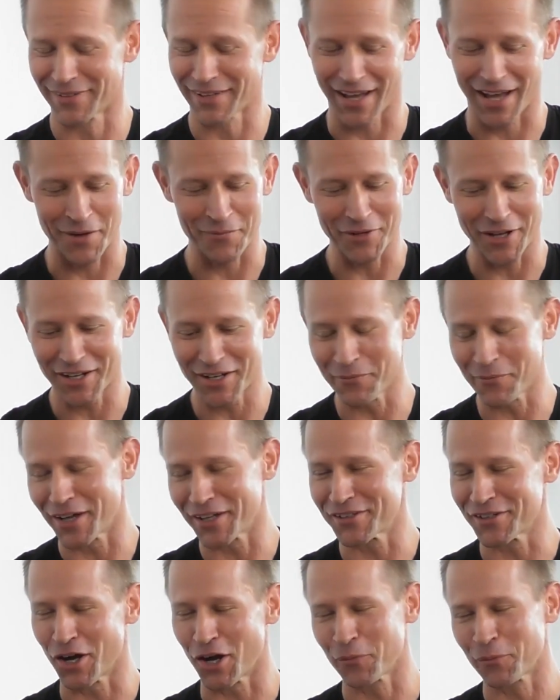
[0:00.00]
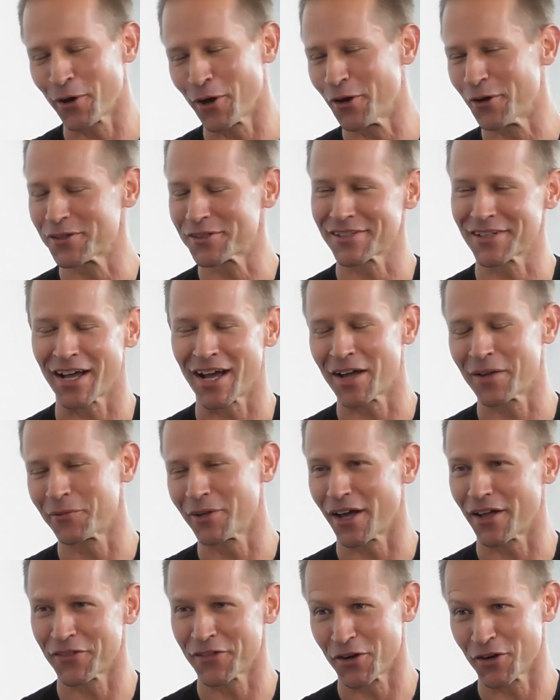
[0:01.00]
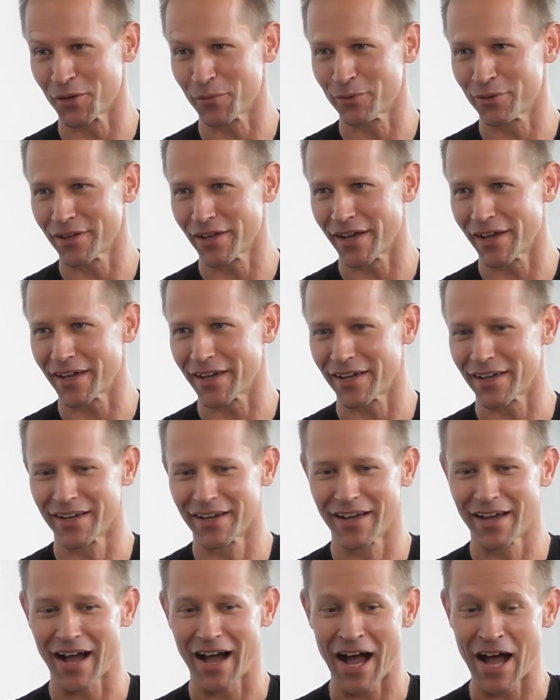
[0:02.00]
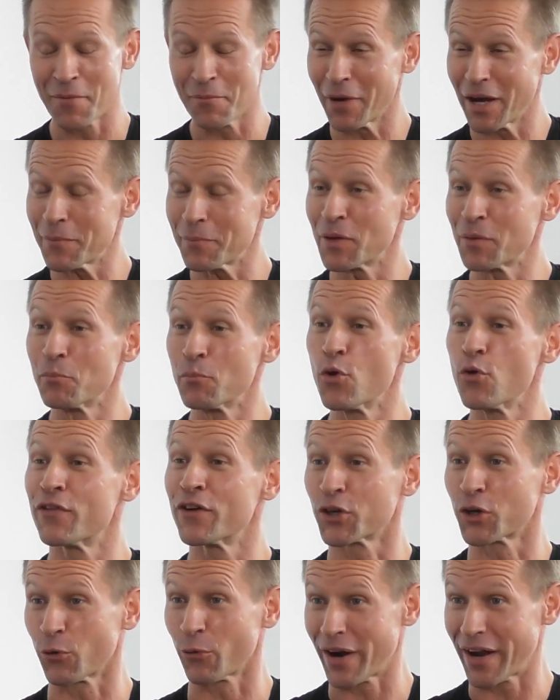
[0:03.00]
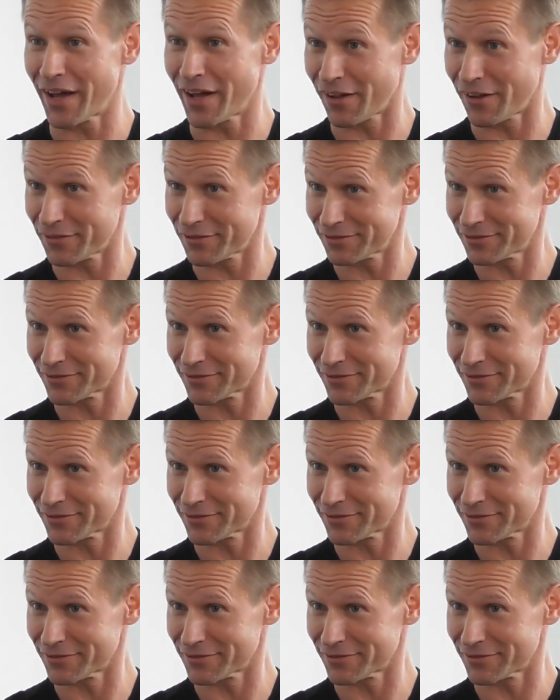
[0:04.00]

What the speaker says: I'm not in my dog pose and I'm not there to play. I might be moving around,